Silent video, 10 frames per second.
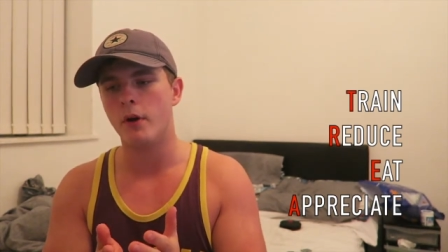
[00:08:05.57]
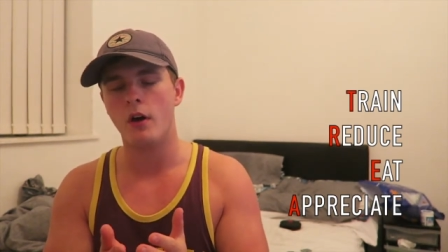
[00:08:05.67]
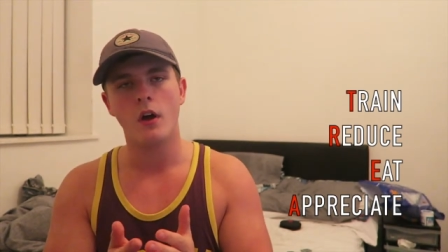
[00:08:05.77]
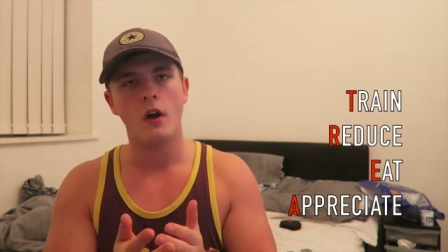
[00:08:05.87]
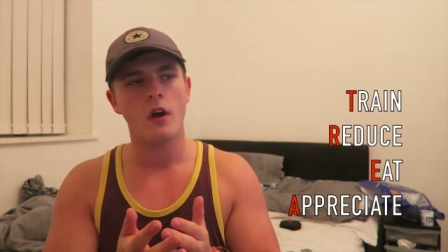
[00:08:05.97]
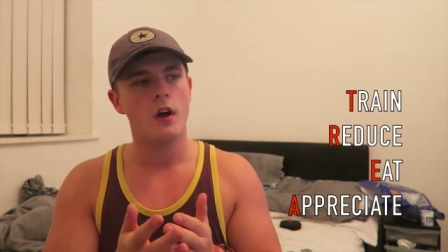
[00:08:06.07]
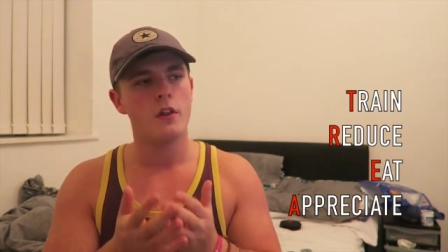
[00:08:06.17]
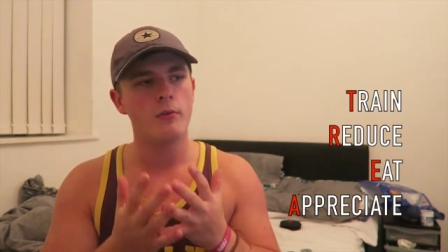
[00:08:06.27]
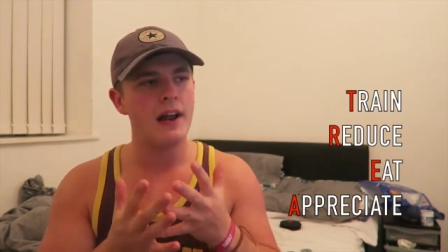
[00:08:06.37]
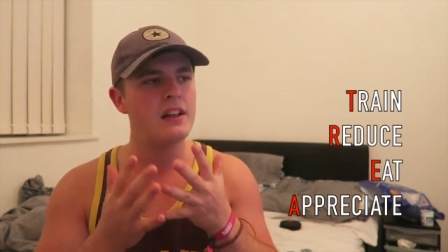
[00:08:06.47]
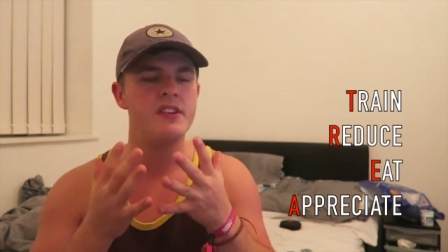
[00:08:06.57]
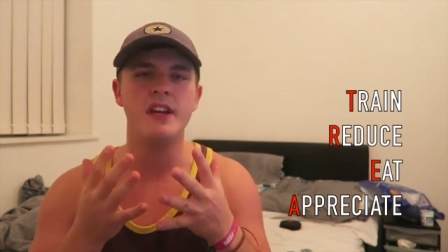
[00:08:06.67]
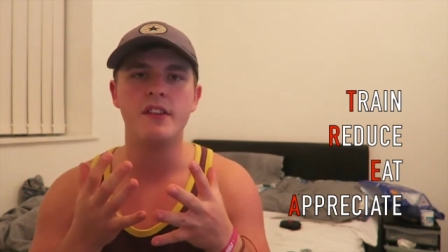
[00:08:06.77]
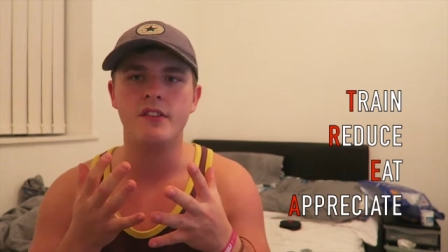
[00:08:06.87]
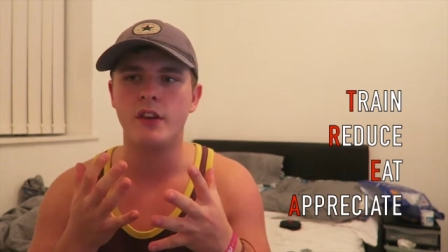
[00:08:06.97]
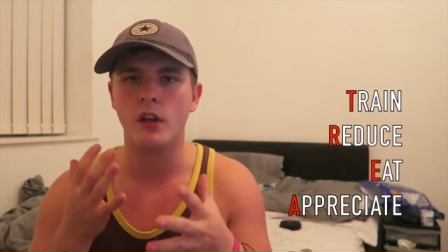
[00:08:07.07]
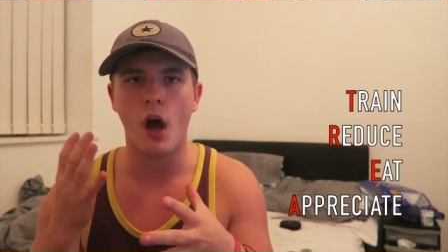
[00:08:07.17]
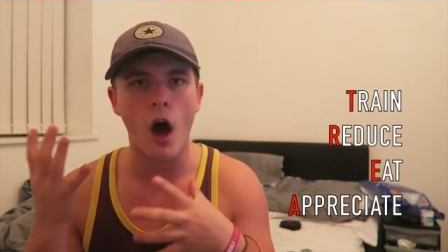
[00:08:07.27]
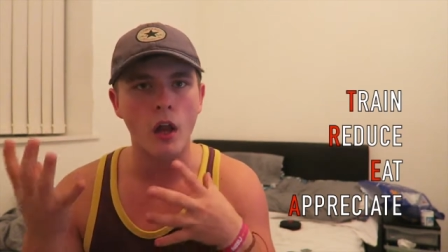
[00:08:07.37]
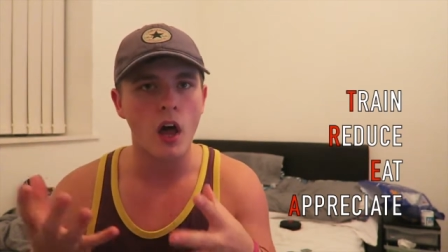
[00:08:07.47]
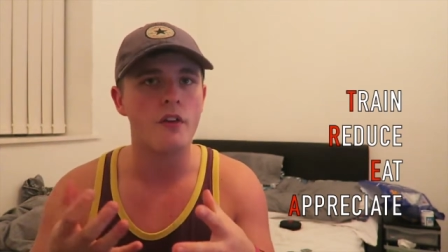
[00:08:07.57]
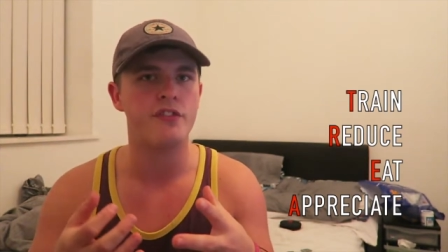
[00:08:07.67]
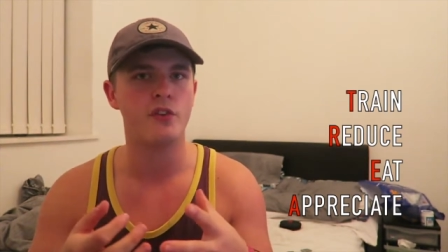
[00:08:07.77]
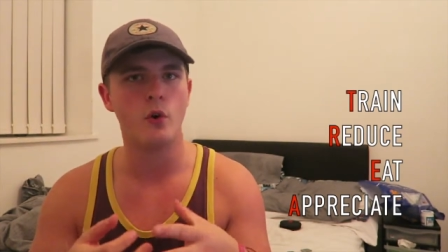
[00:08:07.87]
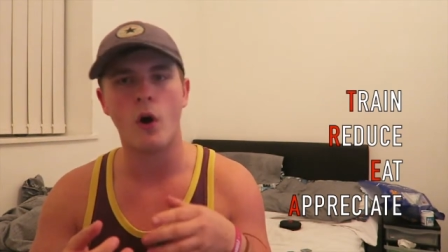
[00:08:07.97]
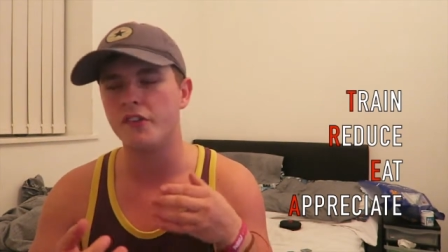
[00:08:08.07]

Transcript: But the reality is, our life's short,